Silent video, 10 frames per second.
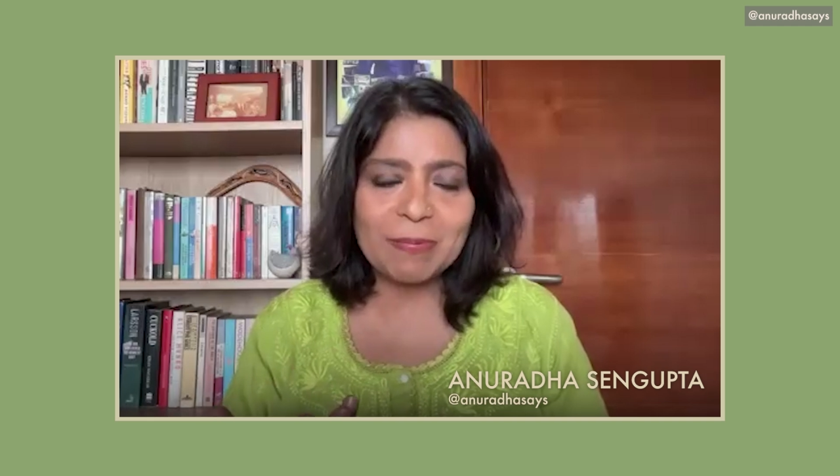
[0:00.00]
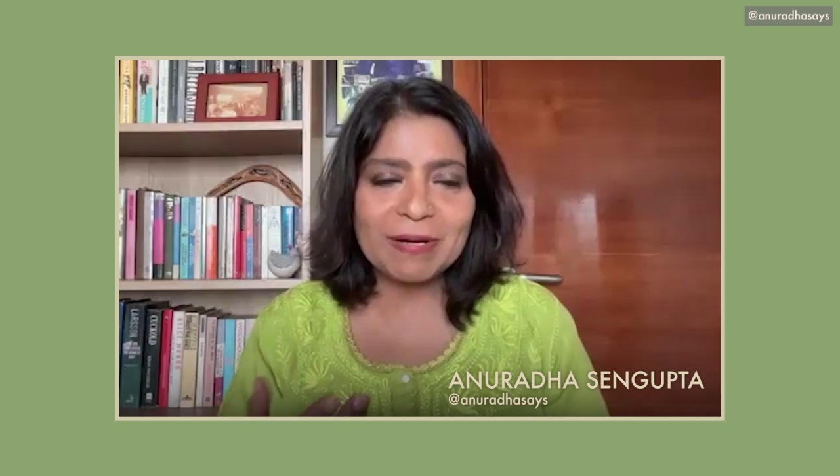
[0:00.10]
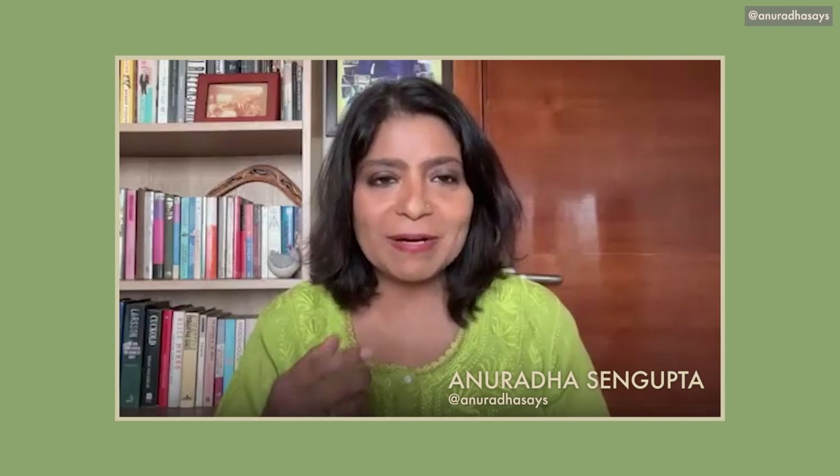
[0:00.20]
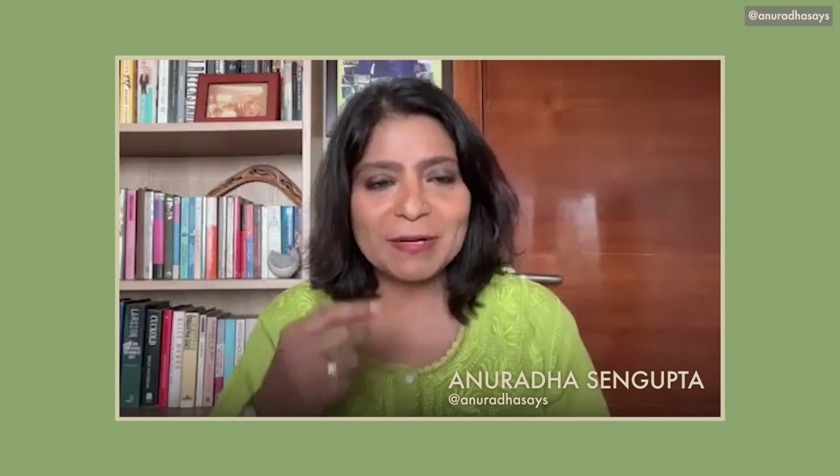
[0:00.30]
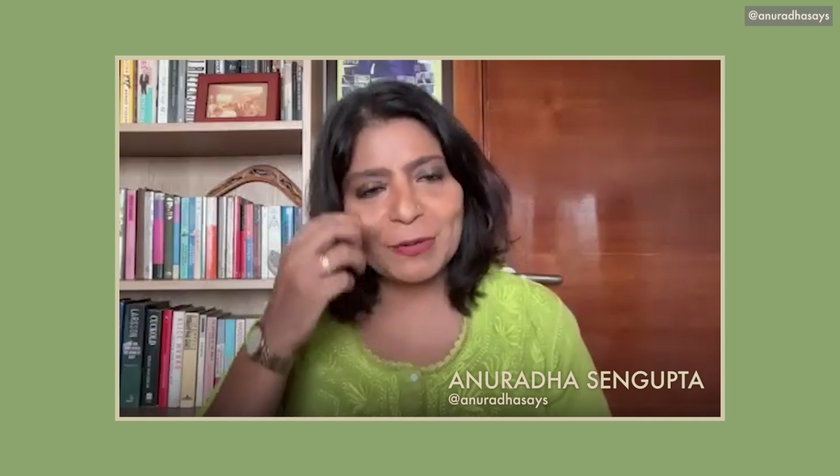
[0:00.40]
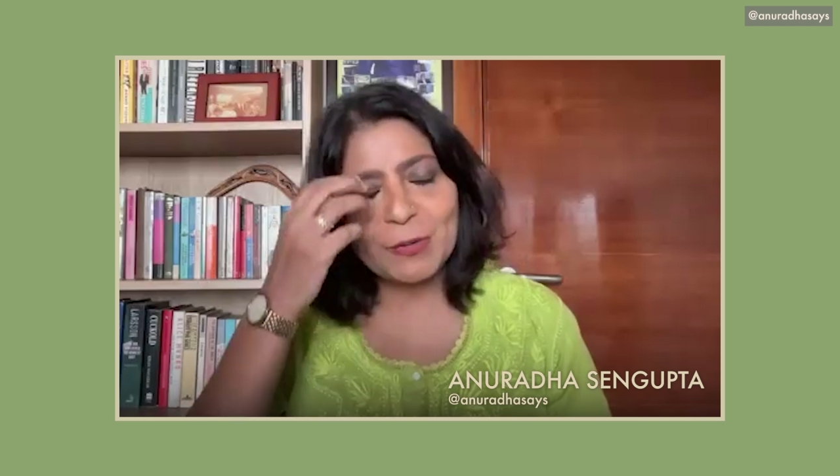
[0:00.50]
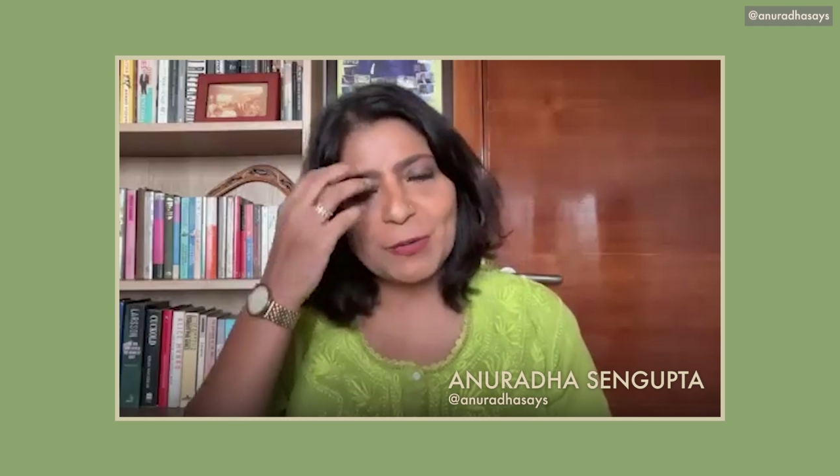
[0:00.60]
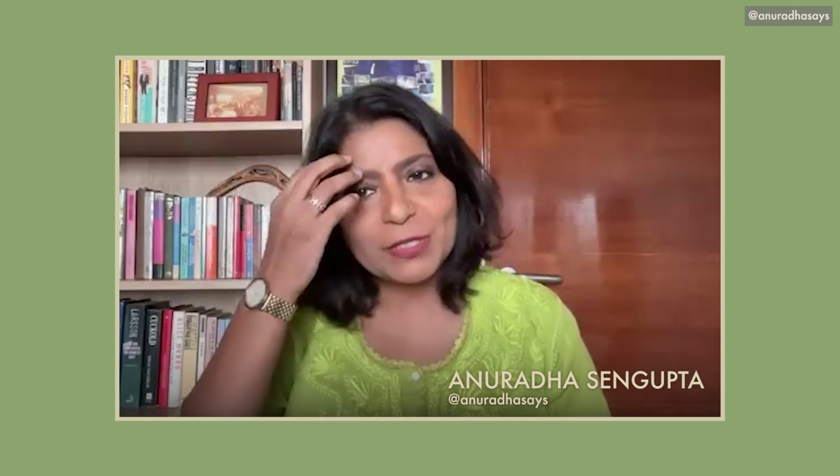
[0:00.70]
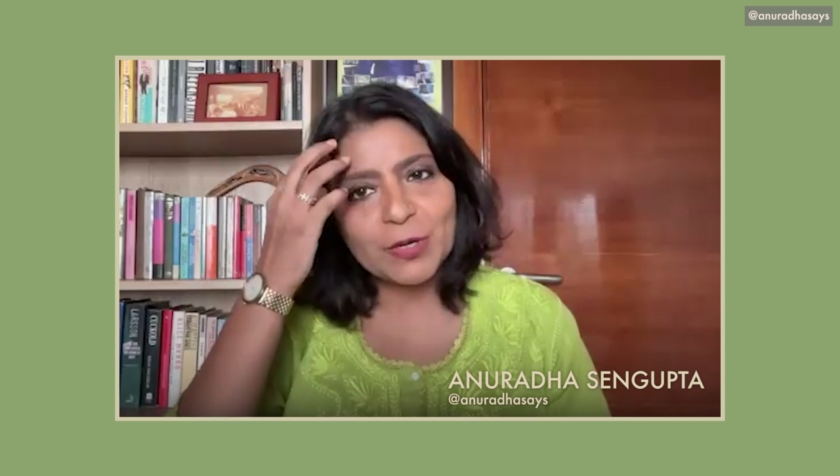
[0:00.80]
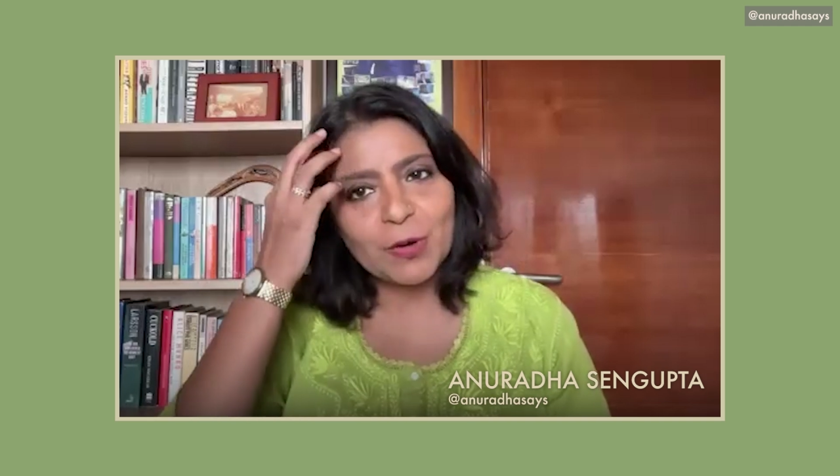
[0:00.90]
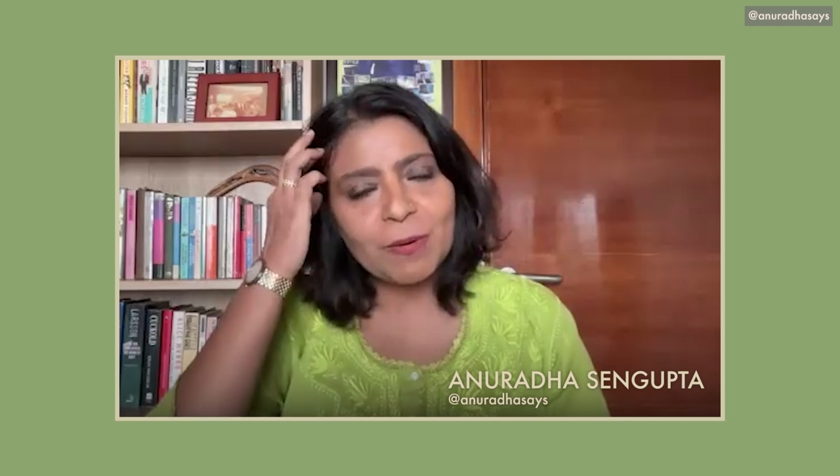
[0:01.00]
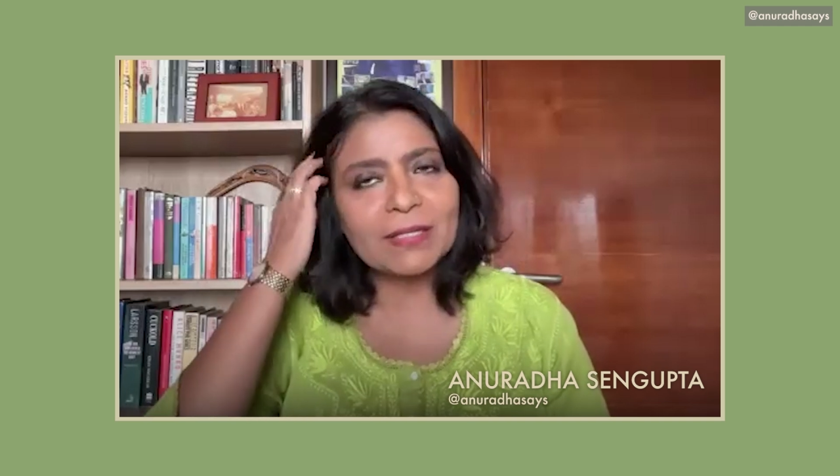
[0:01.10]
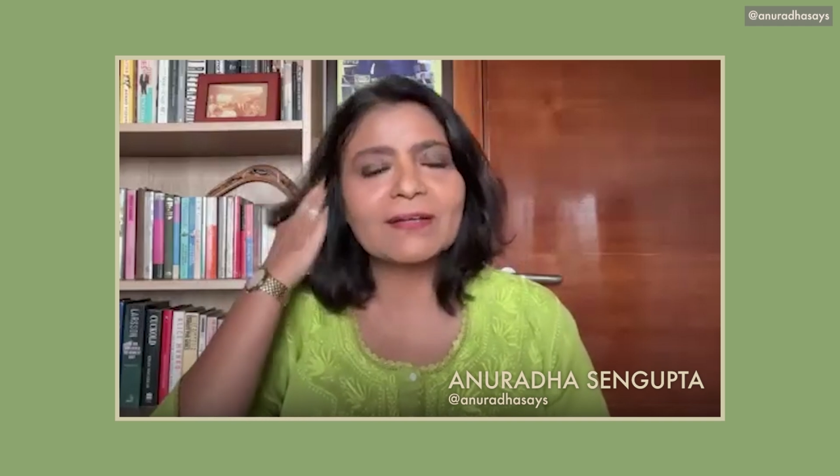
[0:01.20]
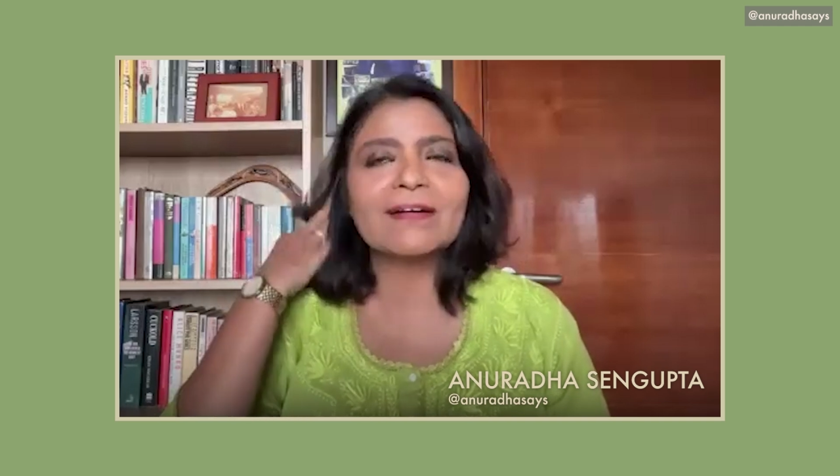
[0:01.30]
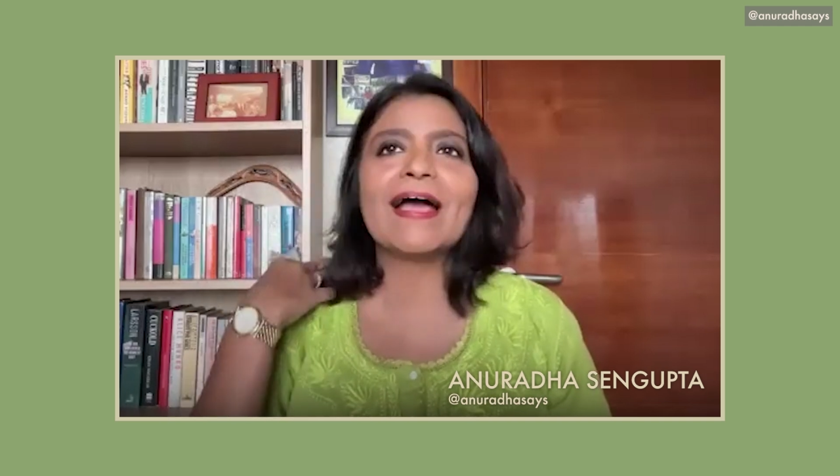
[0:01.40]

with your mother,